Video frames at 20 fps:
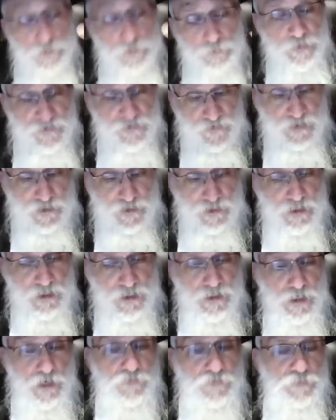
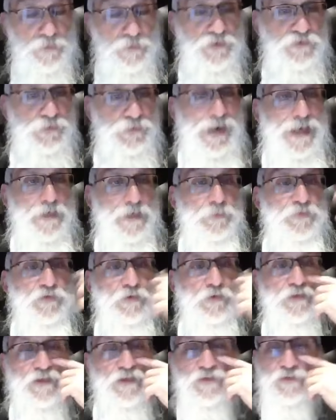Of Mitzrayim. So
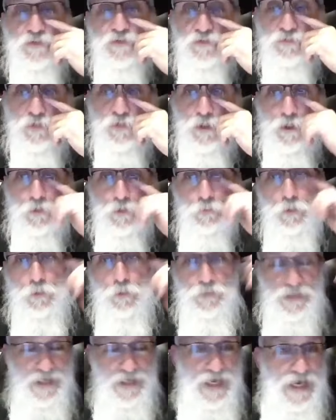this is when
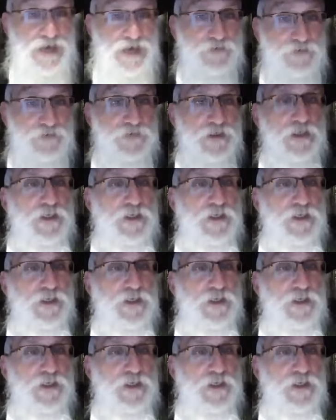we have